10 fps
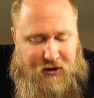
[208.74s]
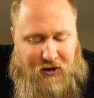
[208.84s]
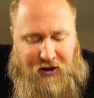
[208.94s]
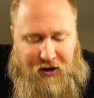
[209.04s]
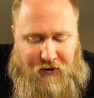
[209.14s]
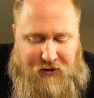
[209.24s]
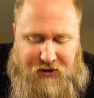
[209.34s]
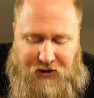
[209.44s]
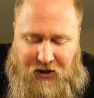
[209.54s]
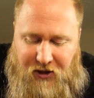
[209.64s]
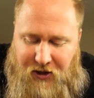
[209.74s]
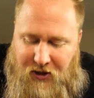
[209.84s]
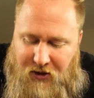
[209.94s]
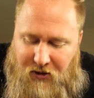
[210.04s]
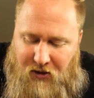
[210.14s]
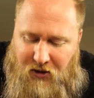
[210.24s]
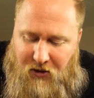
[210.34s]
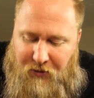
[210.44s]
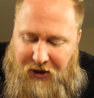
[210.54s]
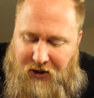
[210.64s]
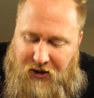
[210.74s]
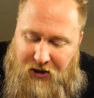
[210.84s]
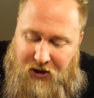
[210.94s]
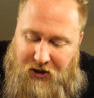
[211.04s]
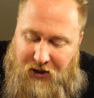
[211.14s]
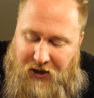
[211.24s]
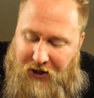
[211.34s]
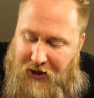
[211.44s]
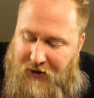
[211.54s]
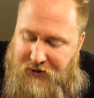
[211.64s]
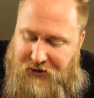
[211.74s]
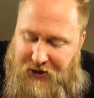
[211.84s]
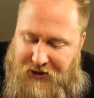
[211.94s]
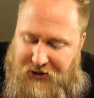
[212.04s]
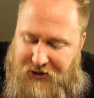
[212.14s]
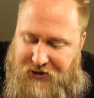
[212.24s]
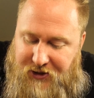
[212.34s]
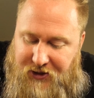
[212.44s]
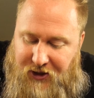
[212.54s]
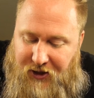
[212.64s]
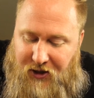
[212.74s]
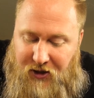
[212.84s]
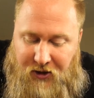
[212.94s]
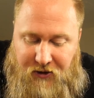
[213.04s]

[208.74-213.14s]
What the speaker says: didn't go as in. Oh man, how sexy is this thing, huh?